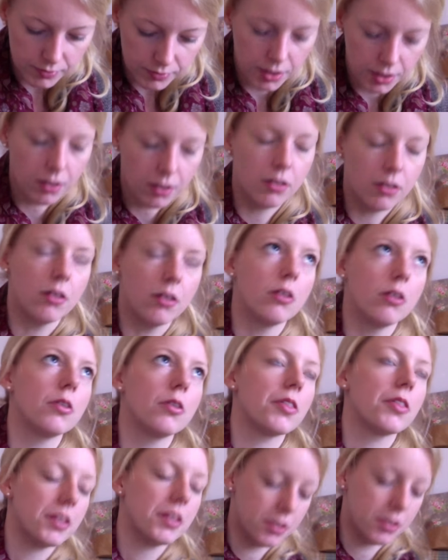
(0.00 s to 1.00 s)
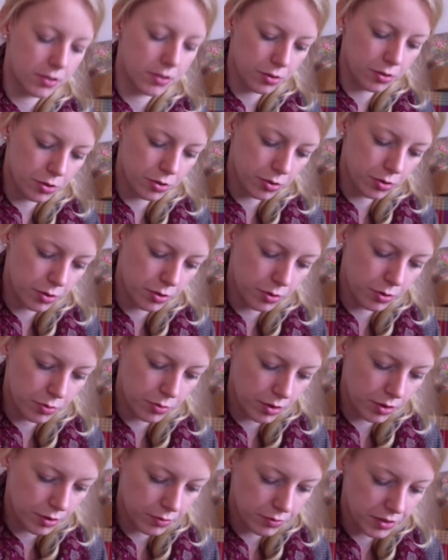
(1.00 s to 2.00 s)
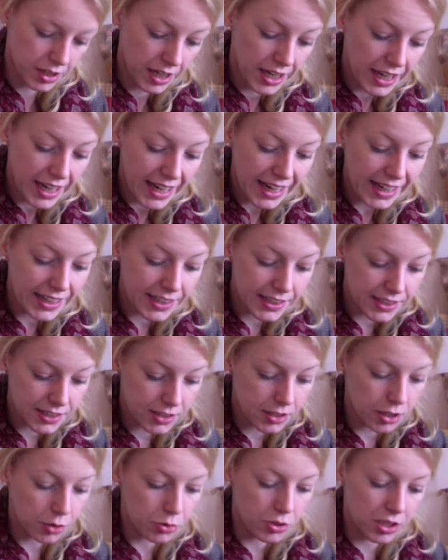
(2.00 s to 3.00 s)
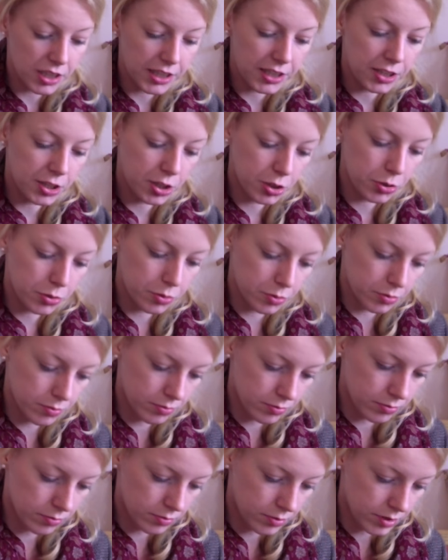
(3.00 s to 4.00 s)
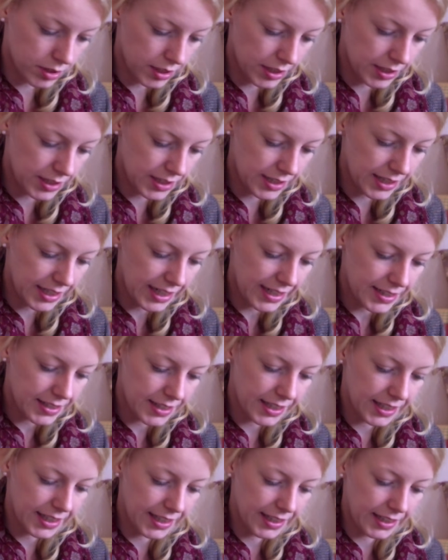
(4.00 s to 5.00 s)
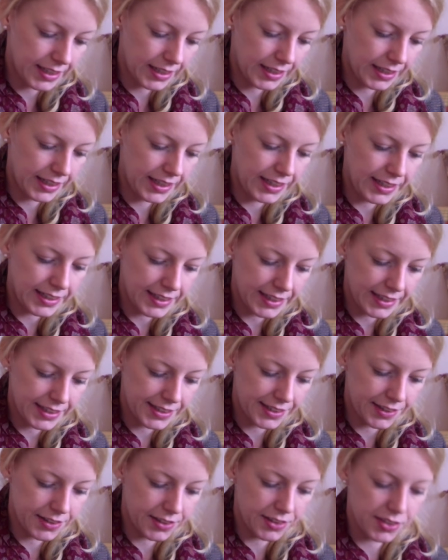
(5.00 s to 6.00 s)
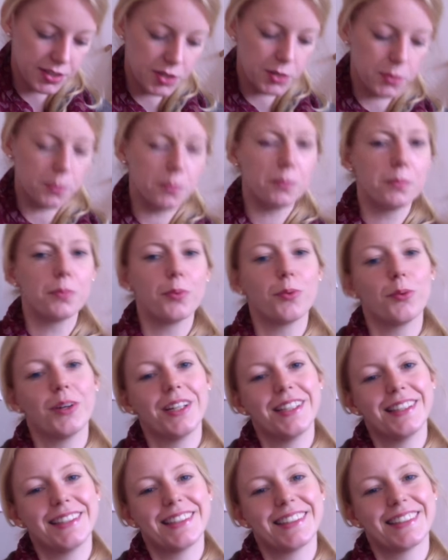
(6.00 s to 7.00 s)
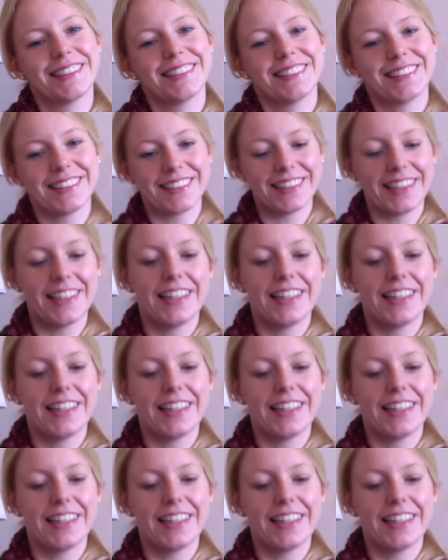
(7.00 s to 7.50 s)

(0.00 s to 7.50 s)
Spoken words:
Oh, this is also so soft. And it's totally new. It's classic Elite Yarns Princess.